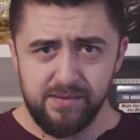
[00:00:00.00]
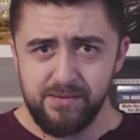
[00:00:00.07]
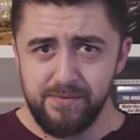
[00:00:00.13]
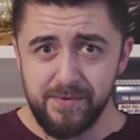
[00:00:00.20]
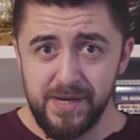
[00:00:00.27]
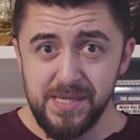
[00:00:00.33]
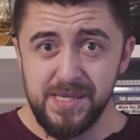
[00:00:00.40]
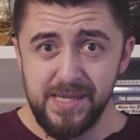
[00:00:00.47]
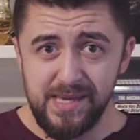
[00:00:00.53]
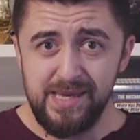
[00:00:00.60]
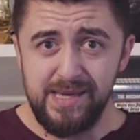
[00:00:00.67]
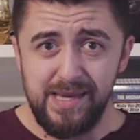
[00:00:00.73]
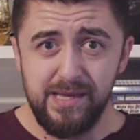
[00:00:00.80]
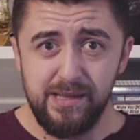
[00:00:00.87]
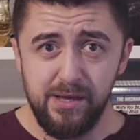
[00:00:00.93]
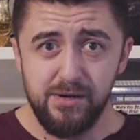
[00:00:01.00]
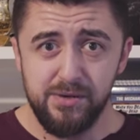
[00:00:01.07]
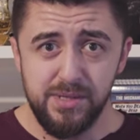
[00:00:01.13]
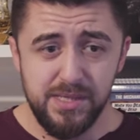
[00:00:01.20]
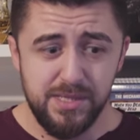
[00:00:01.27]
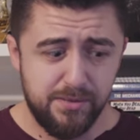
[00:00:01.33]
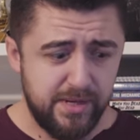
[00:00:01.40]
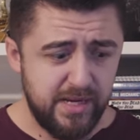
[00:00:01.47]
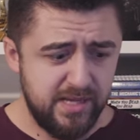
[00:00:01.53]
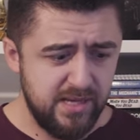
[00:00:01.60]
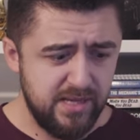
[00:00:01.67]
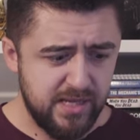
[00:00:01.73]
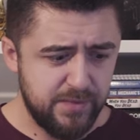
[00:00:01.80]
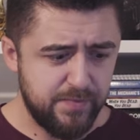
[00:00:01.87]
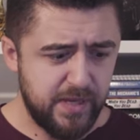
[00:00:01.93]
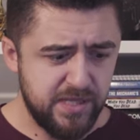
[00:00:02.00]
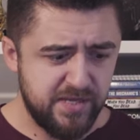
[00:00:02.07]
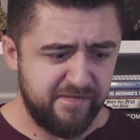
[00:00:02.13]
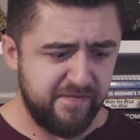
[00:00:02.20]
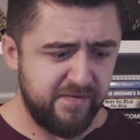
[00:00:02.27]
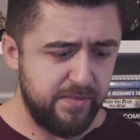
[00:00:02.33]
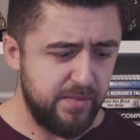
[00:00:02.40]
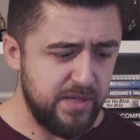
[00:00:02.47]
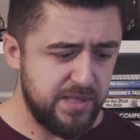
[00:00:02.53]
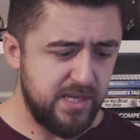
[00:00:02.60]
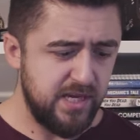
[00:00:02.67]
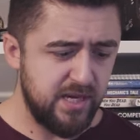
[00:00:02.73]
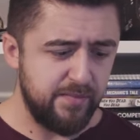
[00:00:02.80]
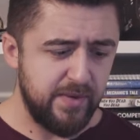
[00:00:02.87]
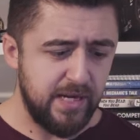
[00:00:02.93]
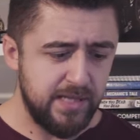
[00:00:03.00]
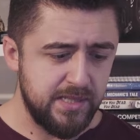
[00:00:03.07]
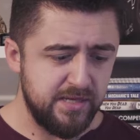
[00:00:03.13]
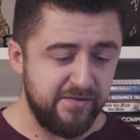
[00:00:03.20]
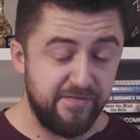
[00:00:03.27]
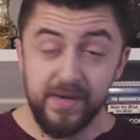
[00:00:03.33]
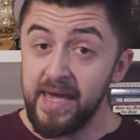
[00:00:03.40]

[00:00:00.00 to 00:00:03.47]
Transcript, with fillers: and racing alone is already an expensive uh, mistake by itself.